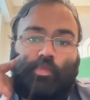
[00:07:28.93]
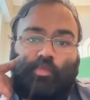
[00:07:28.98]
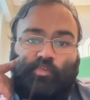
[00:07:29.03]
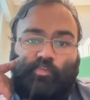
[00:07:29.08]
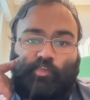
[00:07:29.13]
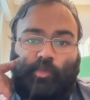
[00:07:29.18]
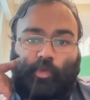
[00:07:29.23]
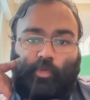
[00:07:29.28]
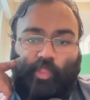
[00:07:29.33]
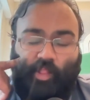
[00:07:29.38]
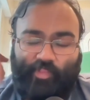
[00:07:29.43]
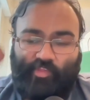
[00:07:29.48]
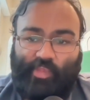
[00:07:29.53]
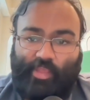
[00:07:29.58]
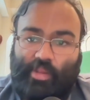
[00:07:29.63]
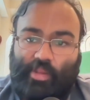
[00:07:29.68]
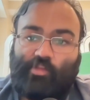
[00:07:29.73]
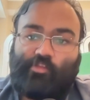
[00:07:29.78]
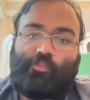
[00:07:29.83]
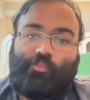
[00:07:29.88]
so let's
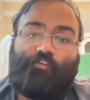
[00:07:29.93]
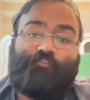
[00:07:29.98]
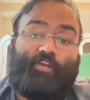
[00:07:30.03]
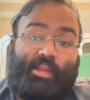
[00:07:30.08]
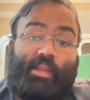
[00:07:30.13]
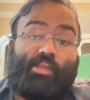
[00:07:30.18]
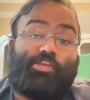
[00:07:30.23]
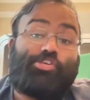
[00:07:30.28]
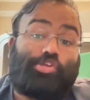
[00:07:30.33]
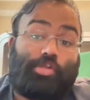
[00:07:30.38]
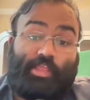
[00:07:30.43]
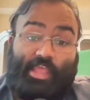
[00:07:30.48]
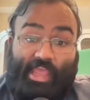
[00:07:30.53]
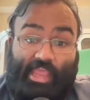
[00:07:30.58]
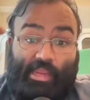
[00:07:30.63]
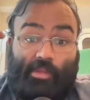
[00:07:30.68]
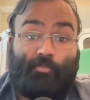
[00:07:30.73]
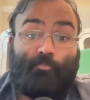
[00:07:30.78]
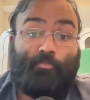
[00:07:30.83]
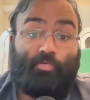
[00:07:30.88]
get into the financial
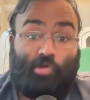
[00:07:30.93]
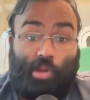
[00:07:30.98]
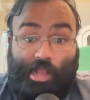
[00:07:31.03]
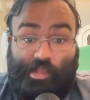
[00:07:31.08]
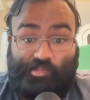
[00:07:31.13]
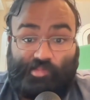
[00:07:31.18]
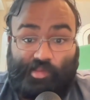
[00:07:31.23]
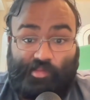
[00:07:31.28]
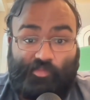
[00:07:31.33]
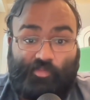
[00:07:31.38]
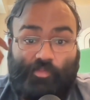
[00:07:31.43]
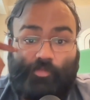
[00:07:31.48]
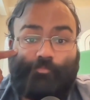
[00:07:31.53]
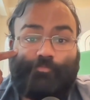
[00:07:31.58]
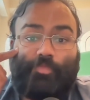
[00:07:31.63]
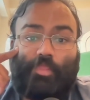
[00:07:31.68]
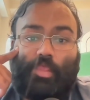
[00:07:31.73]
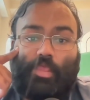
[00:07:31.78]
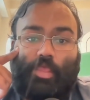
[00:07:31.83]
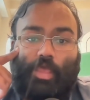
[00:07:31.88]
aid process.
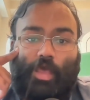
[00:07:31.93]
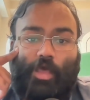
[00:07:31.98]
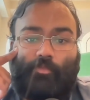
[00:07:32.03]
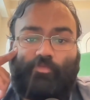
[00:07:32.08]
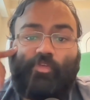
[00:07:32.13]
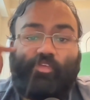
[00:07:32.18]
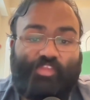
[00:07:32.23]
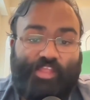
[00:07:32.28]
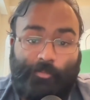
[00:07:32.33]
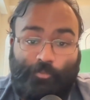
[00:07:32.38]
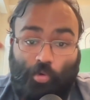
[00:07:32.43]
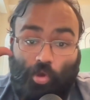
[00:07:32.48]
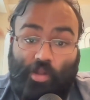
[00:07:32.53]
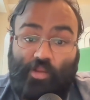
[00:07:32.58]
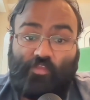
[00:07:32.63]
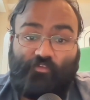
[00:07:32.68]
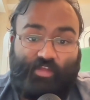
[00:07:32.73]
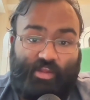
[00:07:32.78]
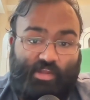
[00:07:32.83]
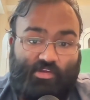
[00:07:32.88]
So step
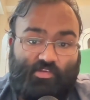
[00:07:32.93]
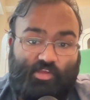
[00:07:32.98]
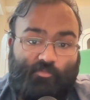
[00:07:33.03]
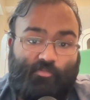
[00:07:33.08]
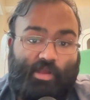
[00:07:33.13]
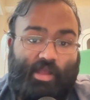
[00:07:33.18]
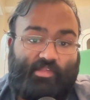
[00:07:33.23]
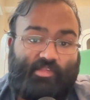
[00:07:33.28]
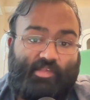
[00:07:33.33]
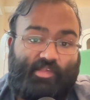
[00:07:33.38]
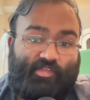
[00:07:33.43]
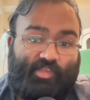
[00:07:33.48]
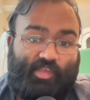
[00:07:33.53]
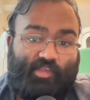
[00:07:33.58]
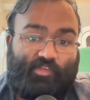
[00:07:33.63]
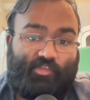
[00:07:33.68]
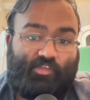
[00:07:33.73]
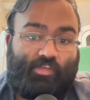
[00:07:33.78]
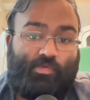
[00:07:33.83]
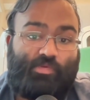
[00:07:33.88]
one in the financial aid process
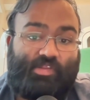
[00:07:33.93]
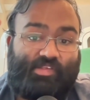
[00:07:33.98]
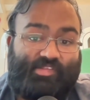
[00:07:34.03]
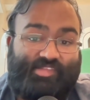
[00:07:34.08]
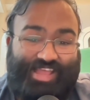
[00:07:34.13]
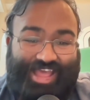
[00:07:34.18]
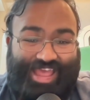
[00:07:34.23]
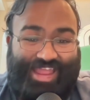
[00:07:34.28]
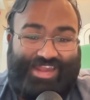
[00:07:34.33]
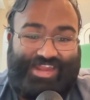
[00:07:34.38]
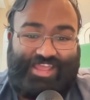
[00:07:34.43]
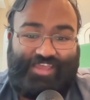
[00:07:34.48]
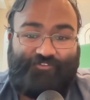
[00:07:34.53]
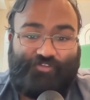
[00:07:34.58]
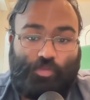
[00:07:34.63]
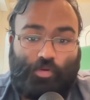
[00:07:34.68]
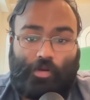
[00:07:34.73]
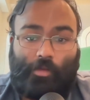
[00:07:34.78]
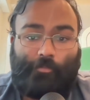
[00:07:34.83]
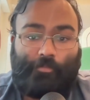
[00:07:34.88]
is to decide
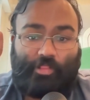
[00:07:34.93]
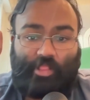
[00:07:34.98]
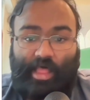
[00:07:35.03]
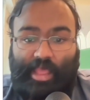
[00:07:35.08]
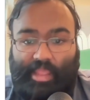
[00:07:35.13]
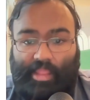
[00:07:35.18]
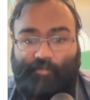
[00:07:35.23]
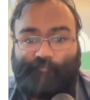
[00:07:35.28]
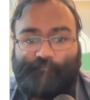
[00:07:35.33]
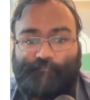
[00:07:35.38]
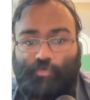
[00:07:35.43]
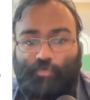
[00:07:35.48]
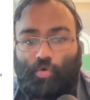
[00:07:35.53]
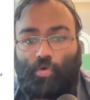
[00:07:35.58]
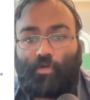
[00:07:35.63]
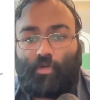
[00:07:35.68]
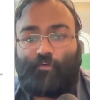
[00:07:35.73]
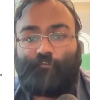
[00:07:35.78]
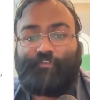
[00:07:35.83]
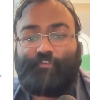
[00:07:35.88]
if you're applying
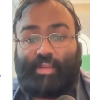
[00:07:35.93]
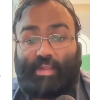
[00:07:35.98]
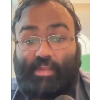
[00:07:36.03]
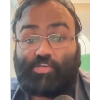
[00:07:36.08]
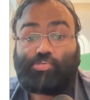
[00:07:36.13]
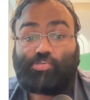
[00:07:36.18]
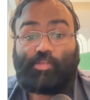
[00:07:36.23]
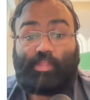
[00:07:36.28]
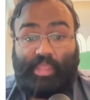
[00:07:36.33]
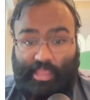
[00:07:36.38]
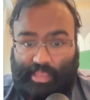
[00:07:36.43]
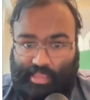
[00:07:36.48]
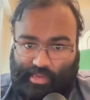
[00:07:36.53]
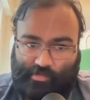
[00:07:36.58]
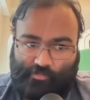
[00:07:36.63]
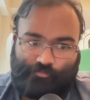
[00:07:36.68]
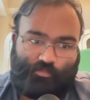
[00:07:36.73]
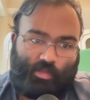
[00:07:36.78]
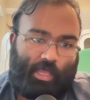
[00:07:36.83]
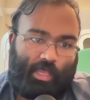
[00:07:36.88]
for financial
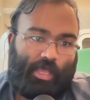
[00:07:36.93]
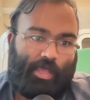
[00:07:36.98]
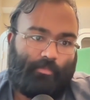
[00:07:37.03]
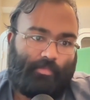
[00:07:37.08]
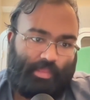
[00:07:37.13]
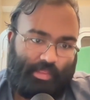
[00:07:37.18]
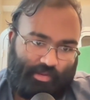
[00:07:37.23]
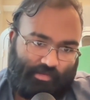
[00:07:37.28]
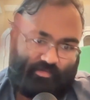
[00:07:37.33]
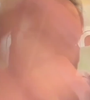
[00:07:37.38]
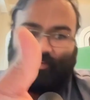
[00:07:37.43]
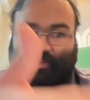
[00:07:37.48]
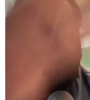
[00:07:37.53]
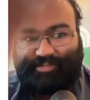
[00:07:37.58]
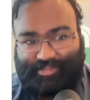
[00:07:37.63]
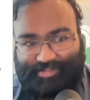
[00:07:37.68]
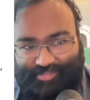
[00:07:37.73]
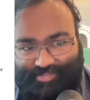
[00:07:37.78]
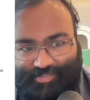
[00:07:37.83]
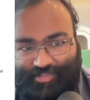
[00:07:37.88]
aid. And
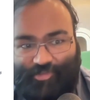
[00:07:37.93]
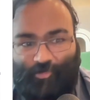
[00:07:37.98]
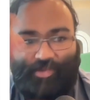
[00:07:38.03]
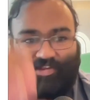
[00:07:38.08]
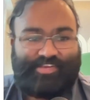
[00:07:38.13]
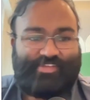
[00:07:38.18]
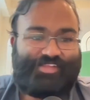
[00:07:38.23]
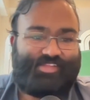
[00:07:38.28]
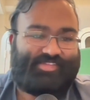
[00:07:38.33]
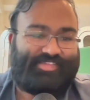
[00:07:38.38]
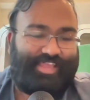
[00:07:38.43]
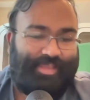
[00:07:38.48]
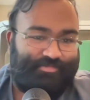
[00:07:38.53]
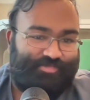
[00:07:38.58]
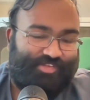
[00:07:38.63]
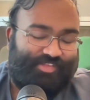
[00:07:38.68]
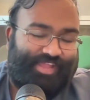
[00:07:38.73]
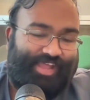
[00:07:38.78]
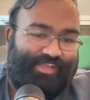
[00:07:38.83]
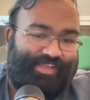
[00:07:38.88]
to the question that
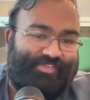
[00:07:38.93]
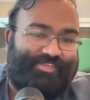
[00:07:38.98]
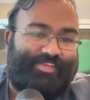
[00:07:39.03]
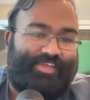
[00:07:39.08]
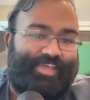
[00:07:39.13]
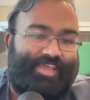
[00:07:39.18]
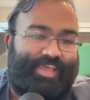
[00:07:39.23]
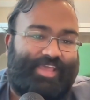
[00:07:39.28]
Sam just asked,